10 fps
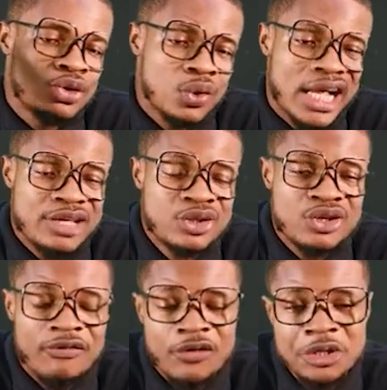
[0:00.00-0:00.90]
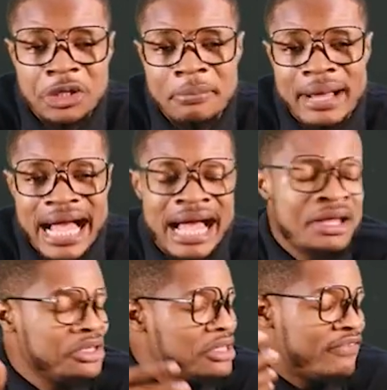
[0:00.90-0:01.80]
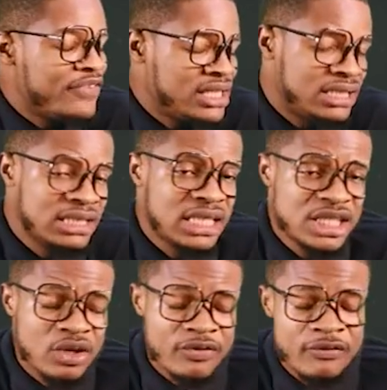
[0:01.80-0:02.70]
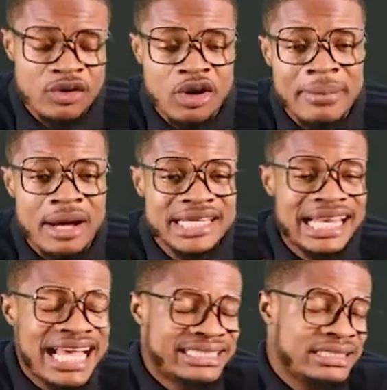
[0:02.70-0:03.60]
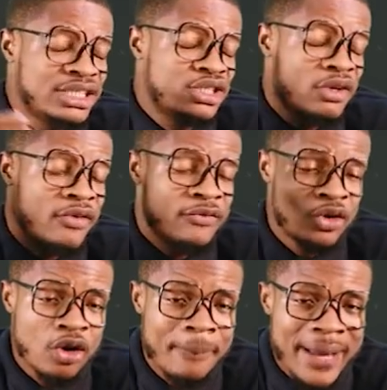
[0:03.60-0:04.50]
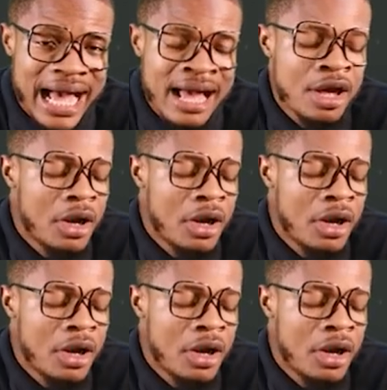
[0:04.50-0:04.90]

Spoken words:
You can use your phone number, the first 6 digits of your phone number, or the last 6 digits of your phone number.